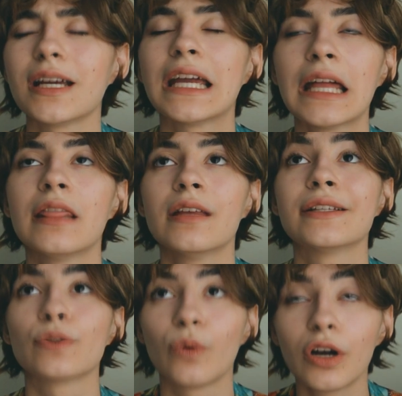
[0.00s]
in
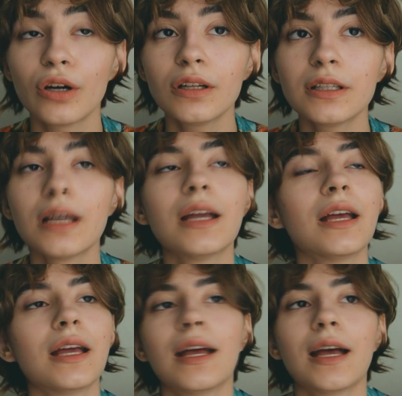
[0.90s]
this world,
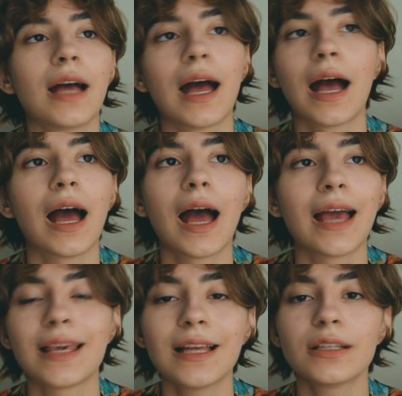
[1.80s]

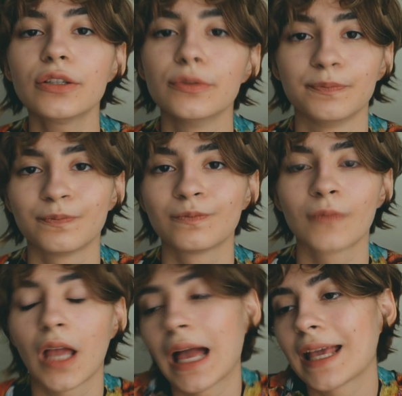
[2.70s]
I can't do.
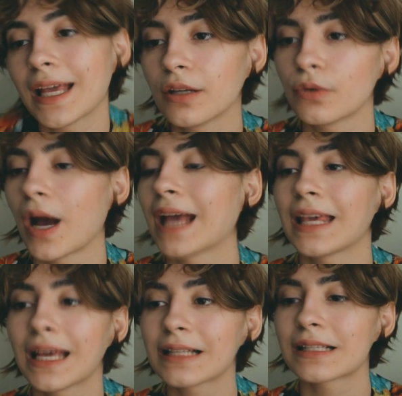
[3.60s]
I
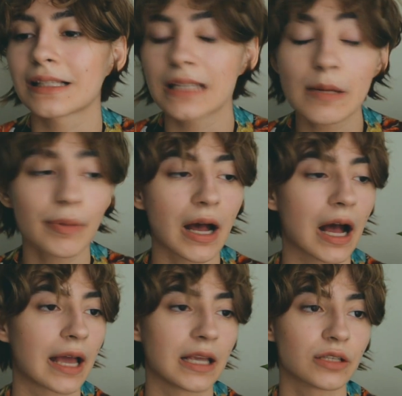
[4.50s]
can't sleep.
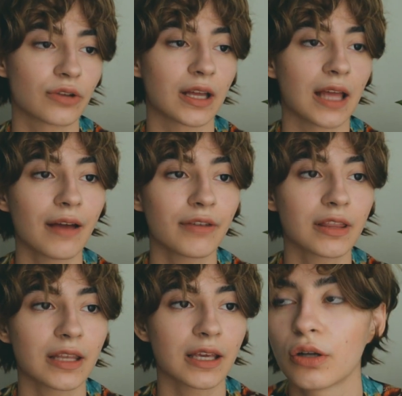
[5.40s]
I tried
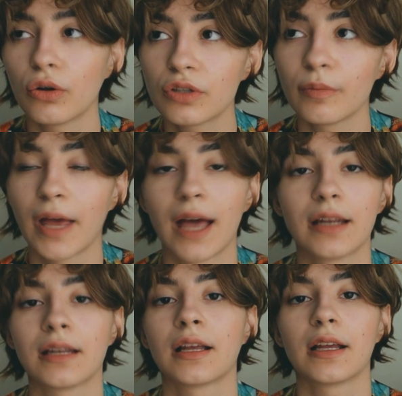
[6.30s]
everything. Go to bed
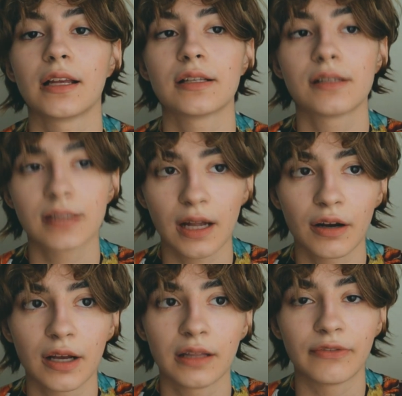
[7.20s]
and I
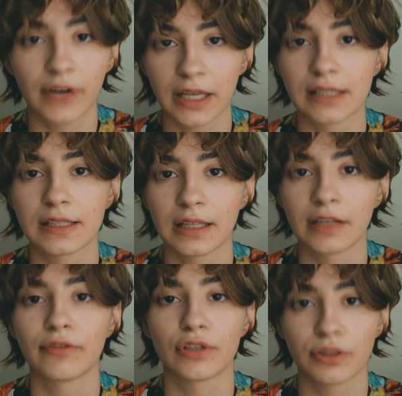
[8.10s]
stare at the fucking
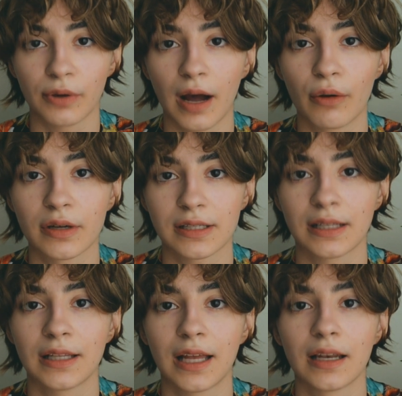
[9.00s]
ceiling for 2 hours,
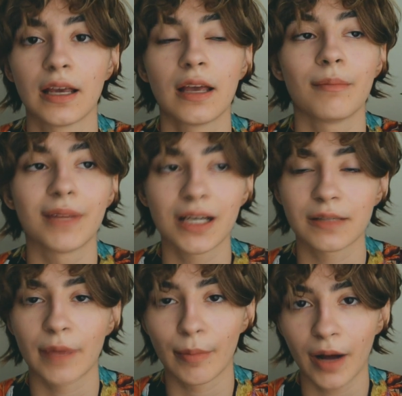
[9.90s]
and then
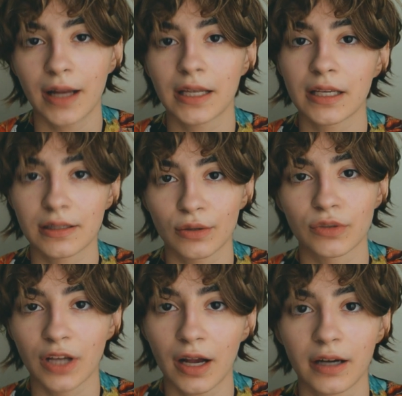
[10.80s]
because my body is
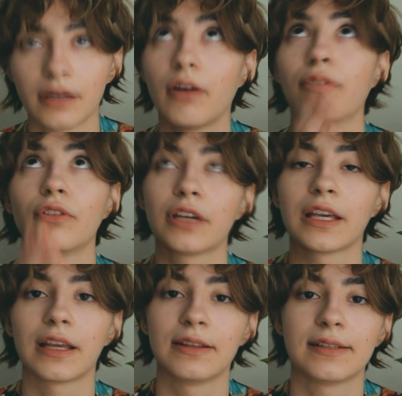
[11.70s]
so tired of
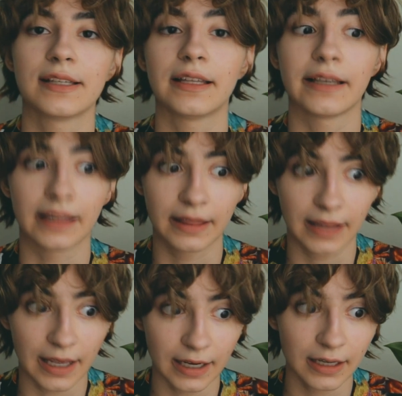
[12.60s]
looking at the ceiling,
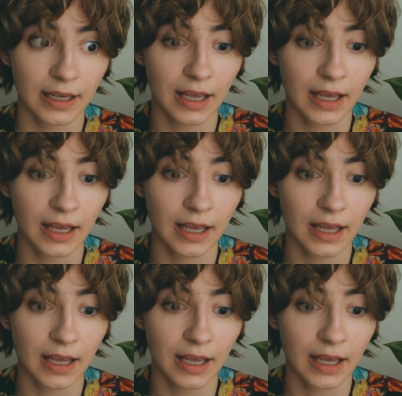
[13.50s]
then